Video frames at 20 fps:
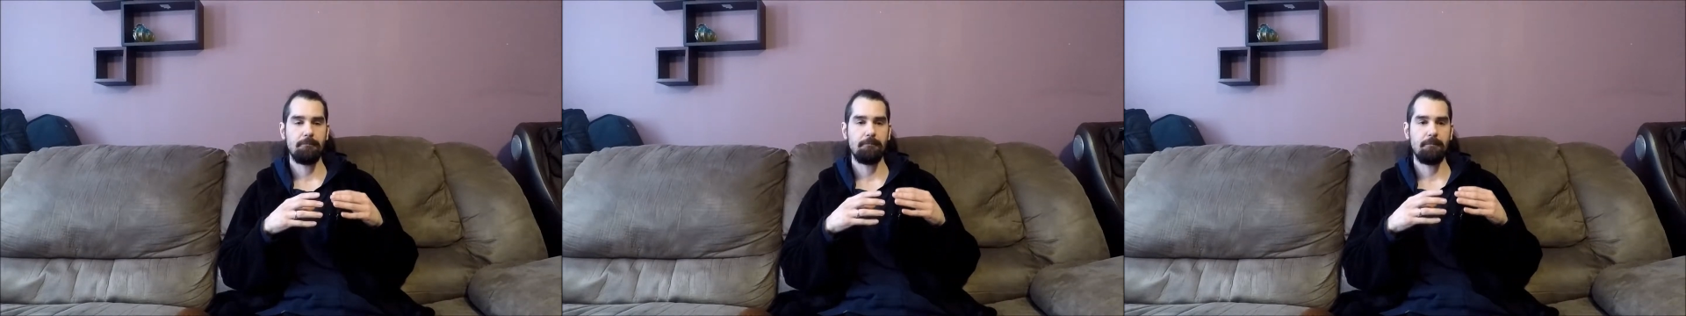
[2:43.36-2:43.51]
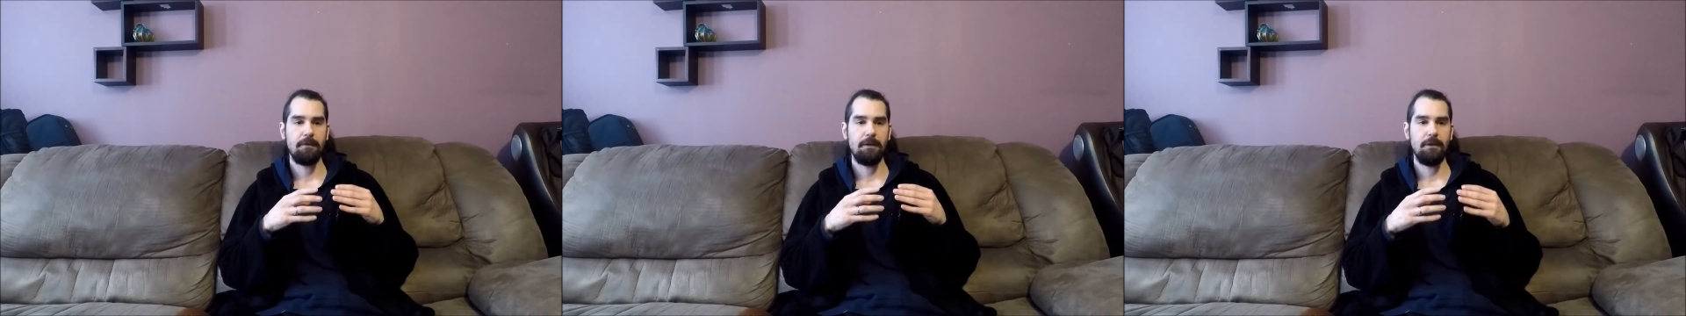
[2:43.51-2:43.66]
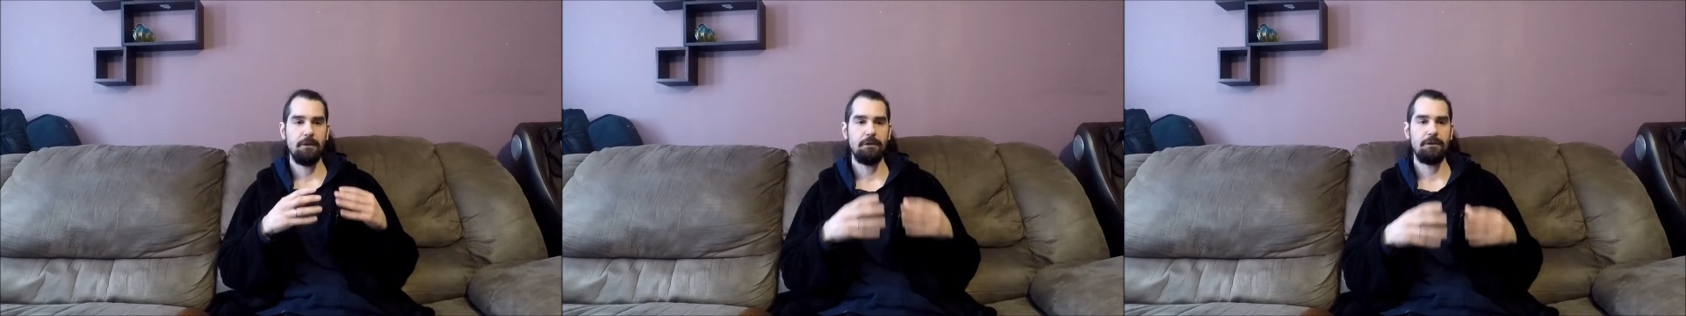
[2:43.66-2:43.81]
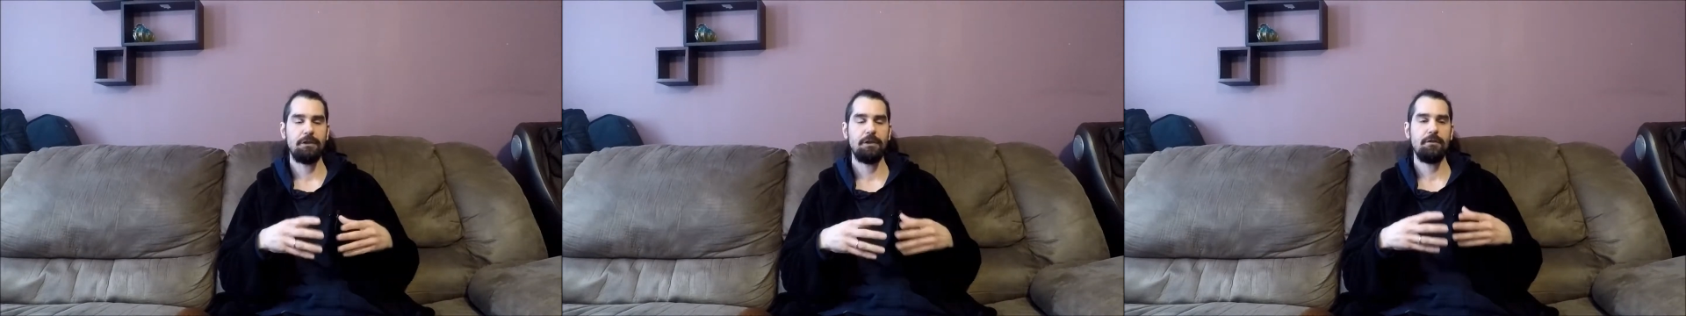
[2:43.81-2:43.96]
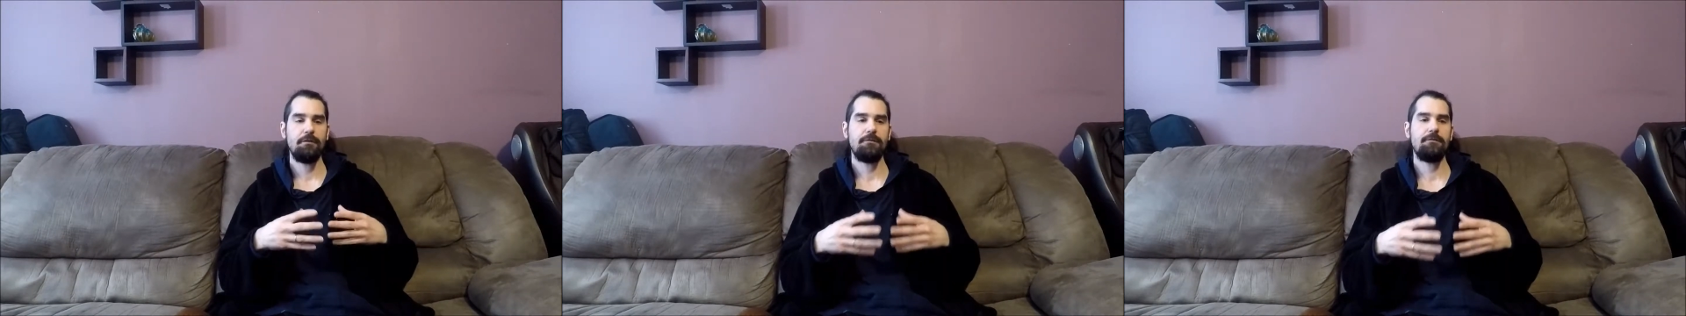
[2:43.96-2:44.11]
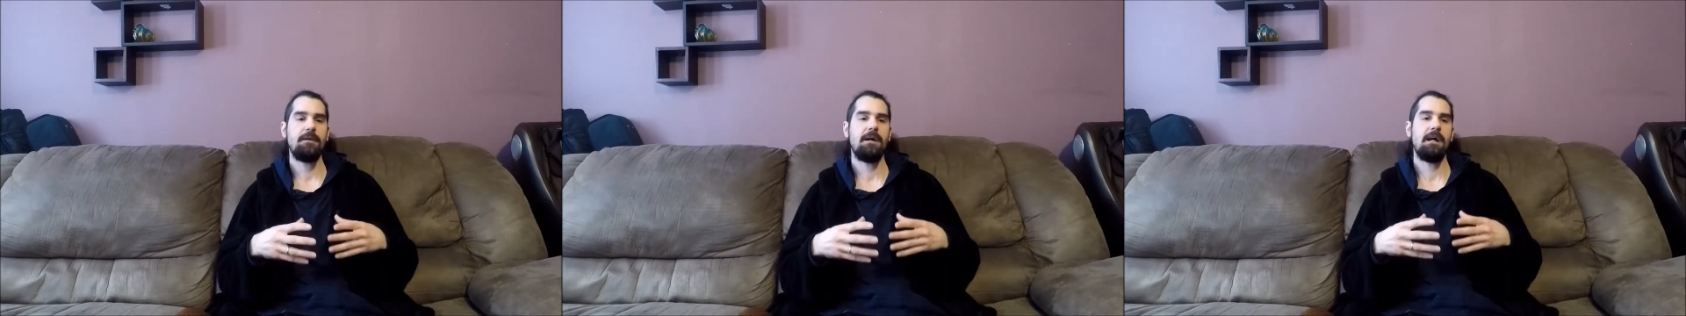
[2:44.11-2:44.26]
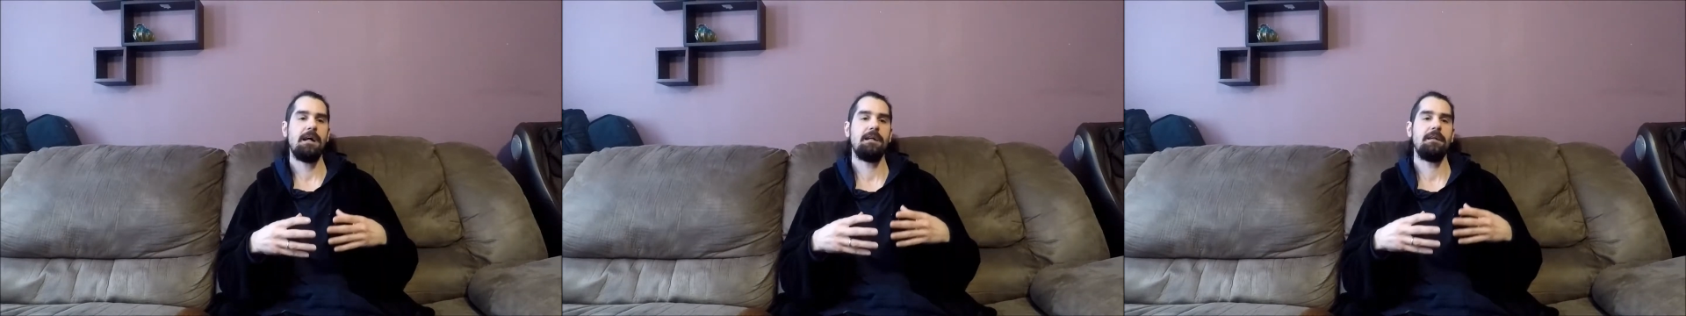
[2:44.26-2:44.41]
you should
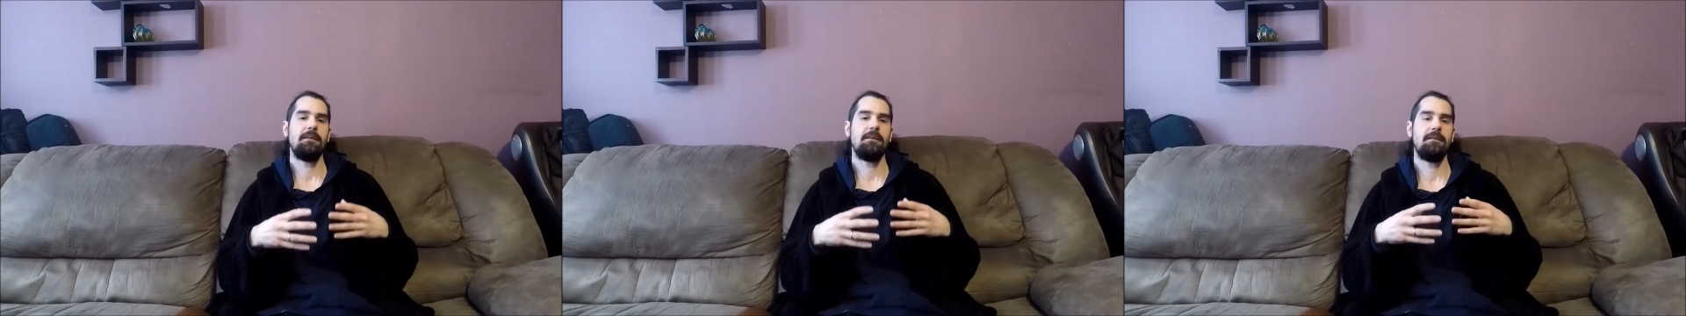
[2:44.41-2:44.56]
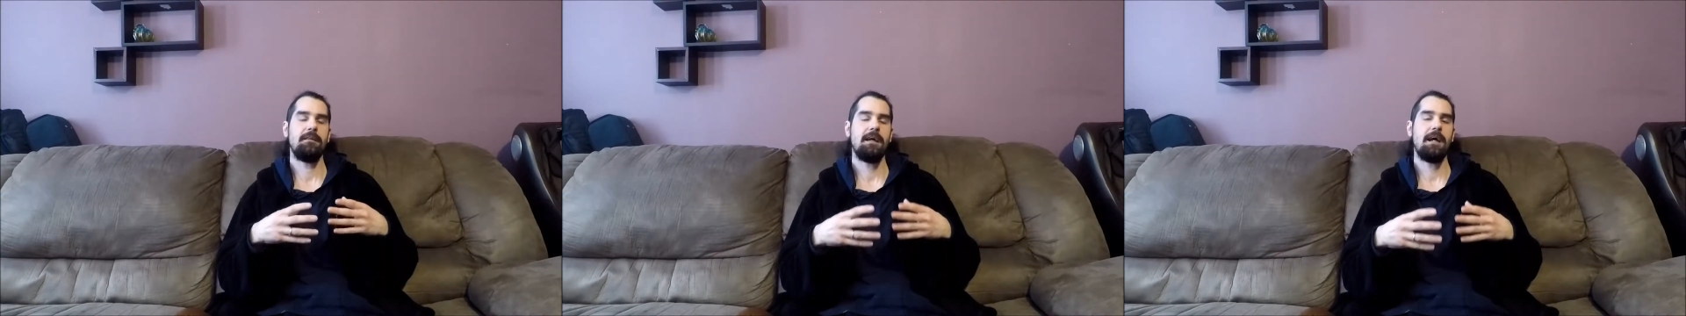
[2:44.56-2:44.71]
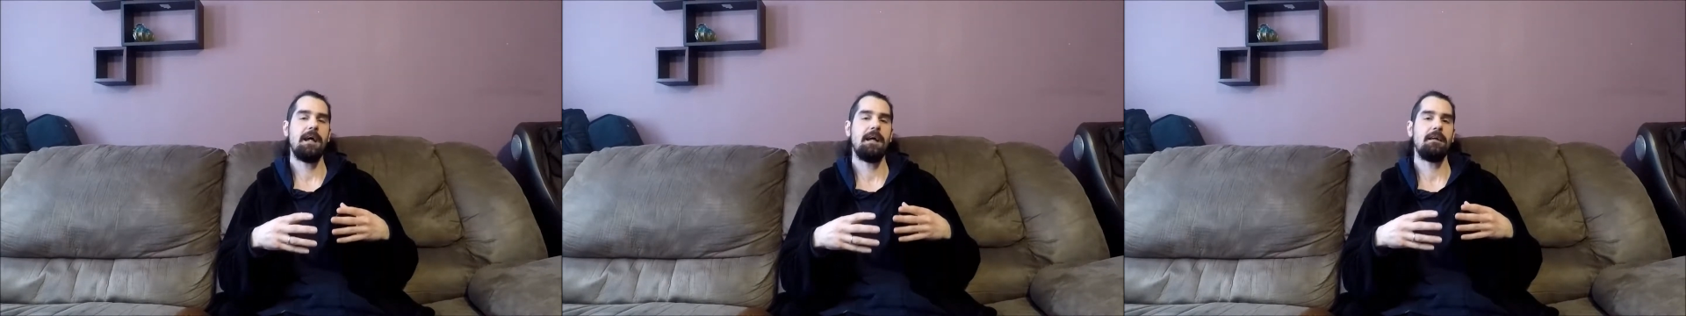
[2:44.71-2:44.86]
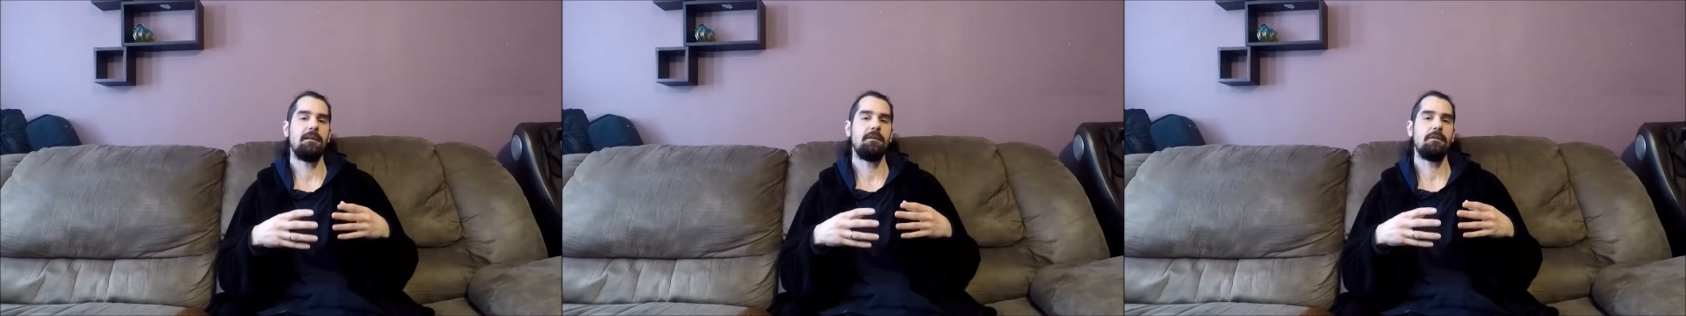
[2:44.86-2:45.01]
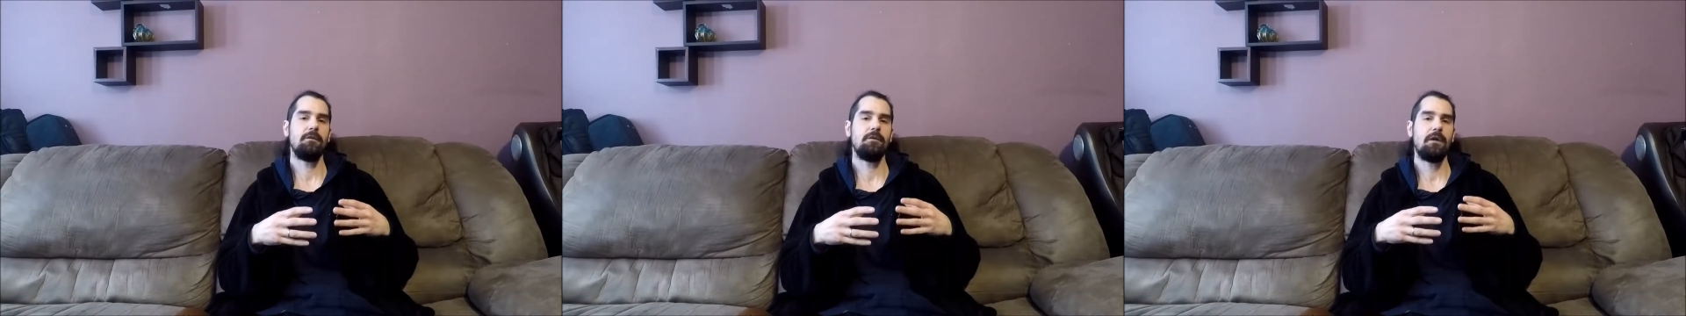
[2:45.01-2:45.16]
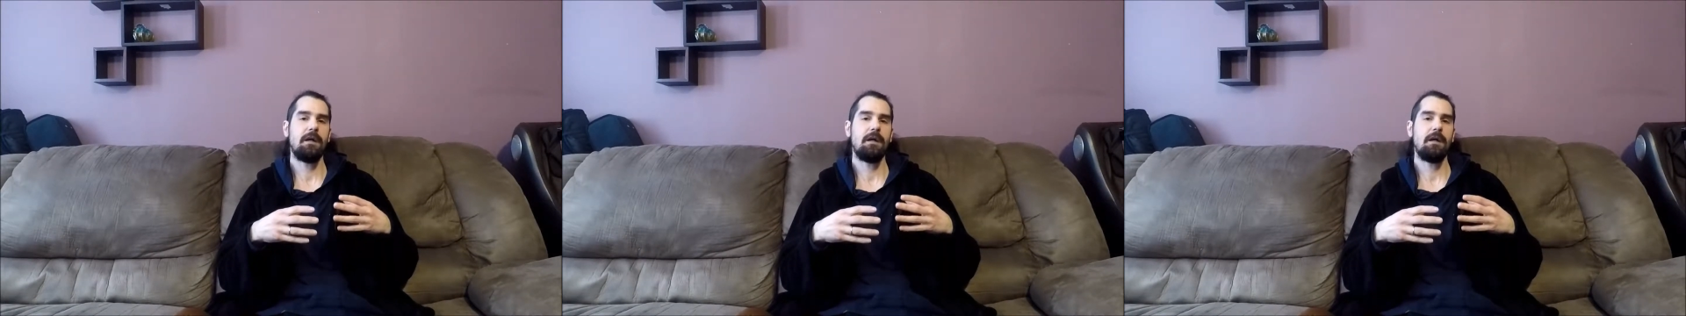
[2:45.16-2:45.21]
find that